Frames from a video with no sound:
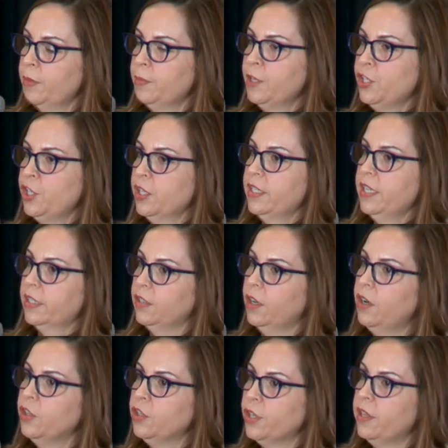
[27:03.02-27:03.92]
of emerging
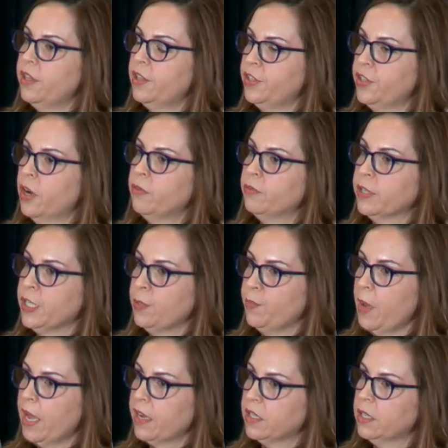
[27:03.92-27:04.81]
technology that don't
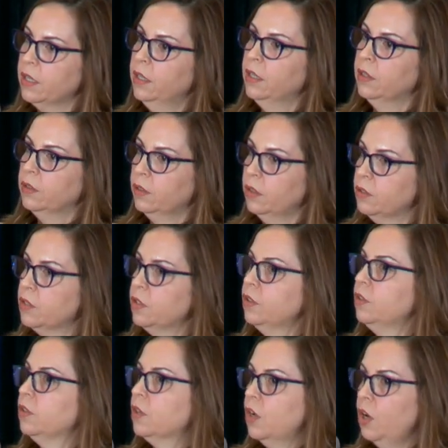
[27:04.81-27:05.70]
respect
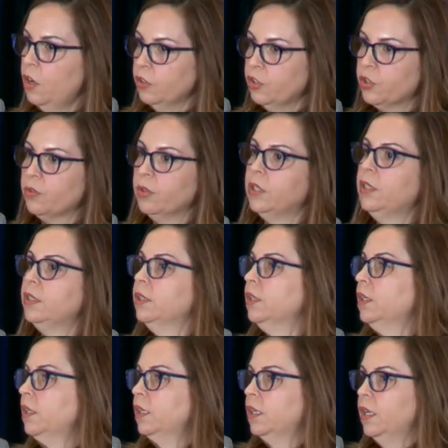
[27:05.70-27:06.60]
local,
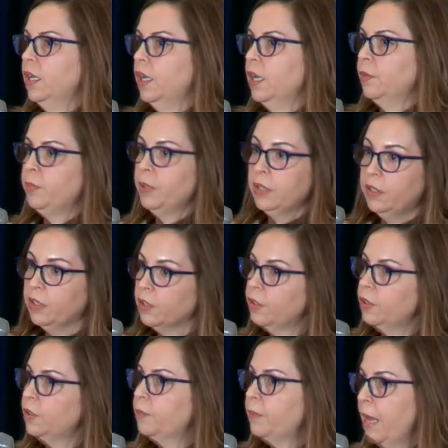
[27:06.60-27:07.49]
cultural, uh,
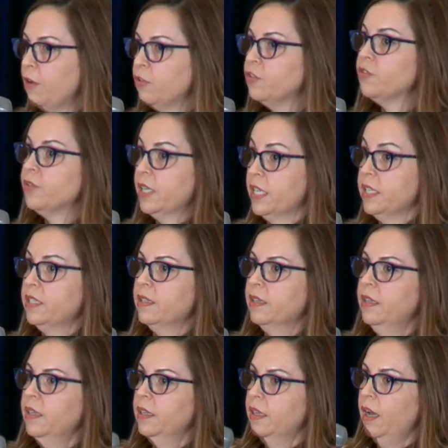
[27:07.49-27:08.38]
political
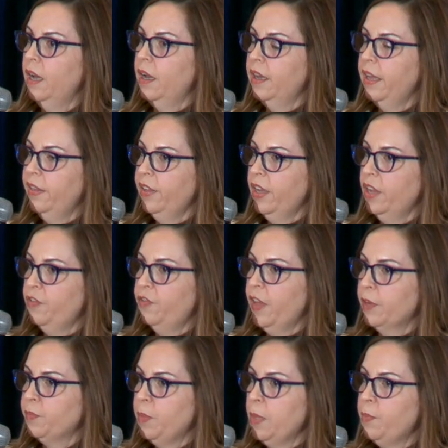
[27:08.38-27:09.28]
boundaries, uh, and they
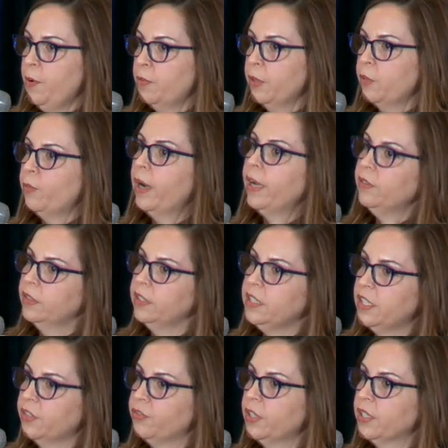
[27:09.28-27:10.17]
affect people with
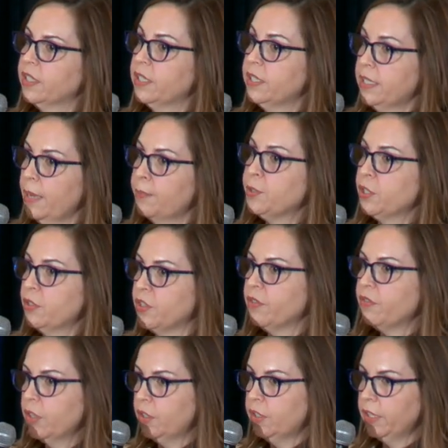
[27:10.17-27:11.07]
wildly different conceptions
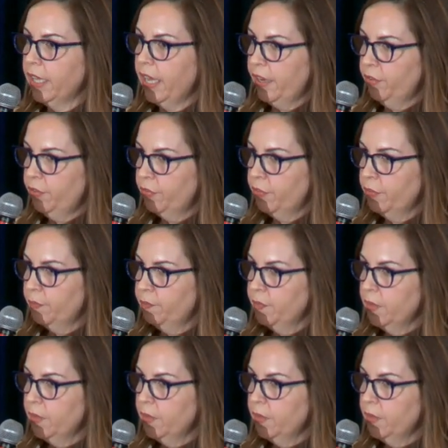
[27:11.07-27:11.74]
of the good life.